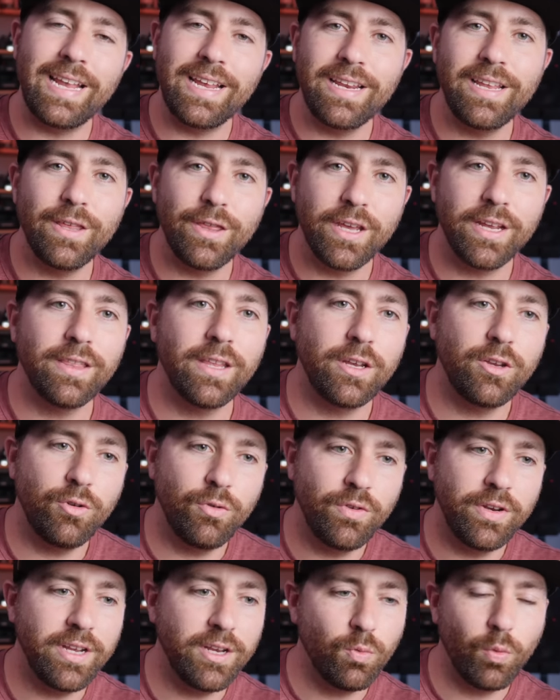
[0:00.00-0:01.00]
anything that
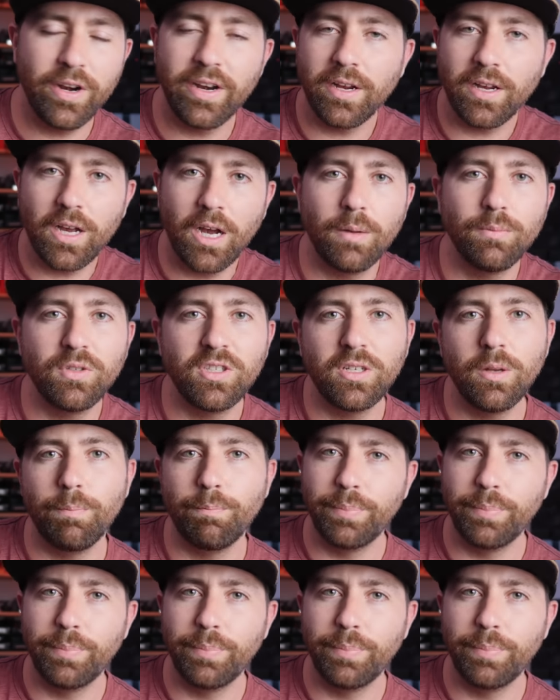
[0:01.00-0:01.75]
you need when it comes to